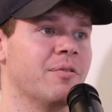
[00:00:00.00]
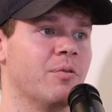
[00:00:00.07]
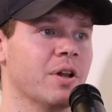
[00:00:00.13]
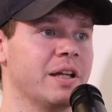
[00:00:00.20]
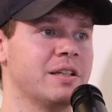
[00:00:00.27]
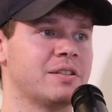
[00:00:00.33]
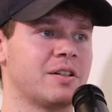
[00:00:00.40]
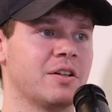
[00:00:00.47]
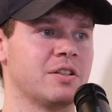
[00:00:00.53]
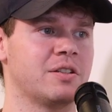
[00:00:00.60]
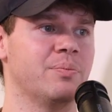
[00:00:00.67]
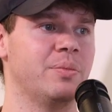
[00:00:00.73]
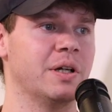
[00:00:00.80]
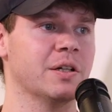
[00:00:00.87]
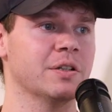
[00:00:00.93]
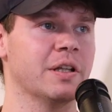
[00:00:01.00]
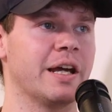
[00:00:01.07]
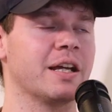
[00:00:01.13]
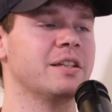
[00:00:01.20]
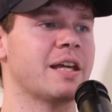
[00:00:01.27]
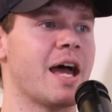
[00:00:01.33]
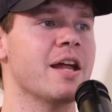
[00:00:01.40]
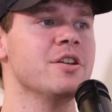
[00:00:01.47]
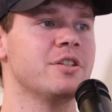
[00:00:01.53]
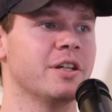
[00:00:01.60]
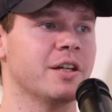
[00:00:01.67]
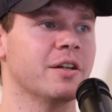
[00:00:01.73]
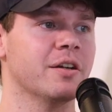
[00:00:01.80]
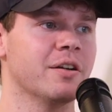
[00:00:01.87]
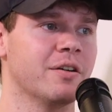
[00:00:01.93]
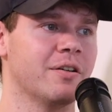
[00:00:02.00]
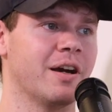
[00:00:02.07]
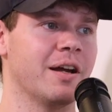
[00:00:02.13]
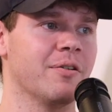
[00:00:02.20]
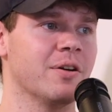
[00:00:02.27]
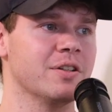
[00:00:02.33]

it really starts to build like tension, right?